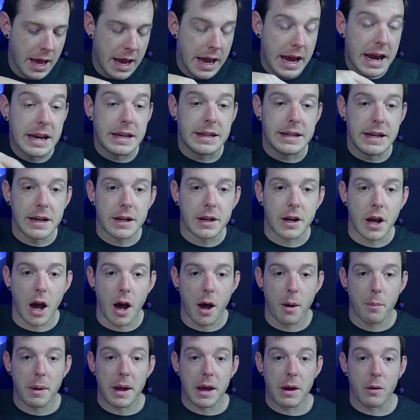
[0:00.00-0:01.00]
It did
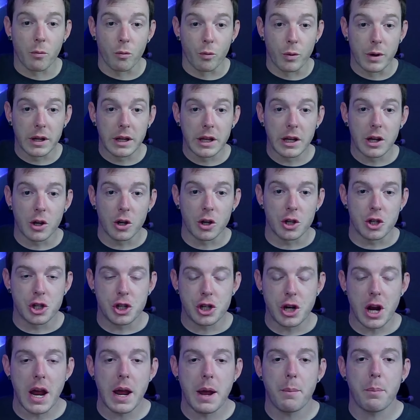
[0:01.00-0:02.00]
come in really good
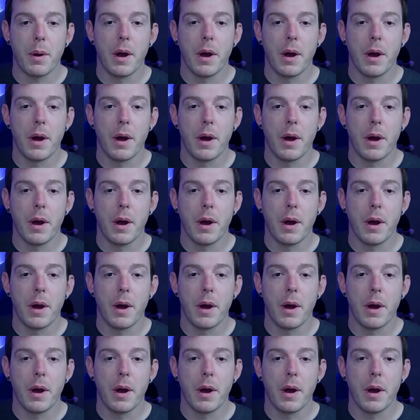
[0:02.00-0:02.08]
shape.